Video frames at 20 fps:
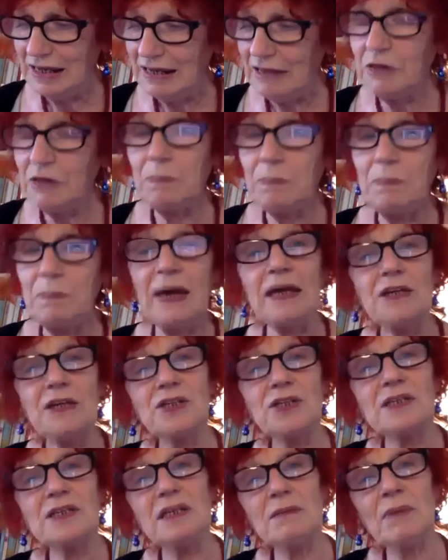and the
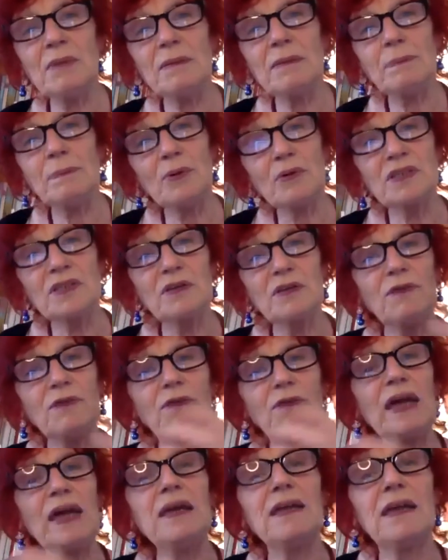pages in my books are
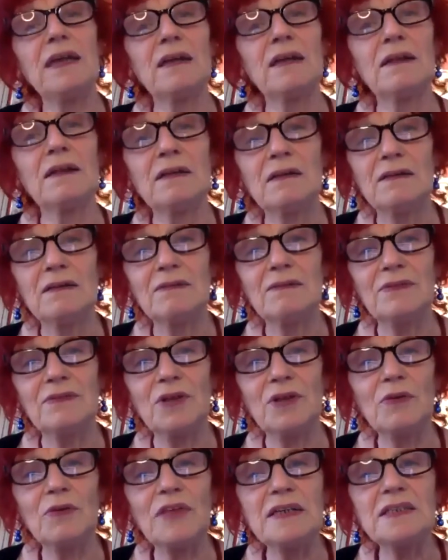fading,
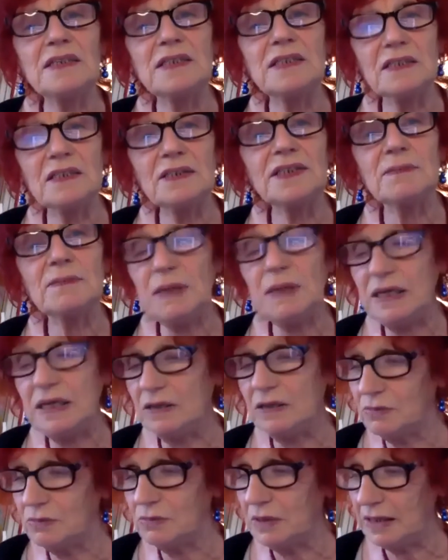though they still speak
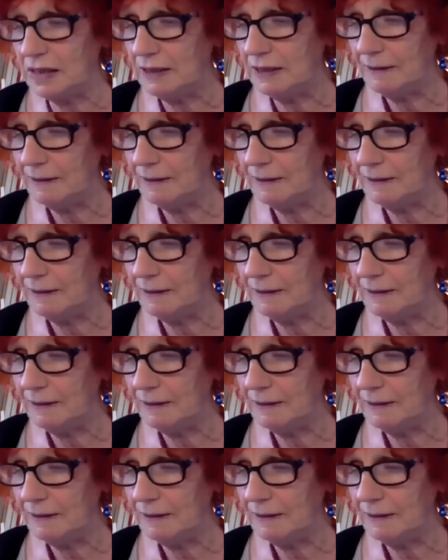to me.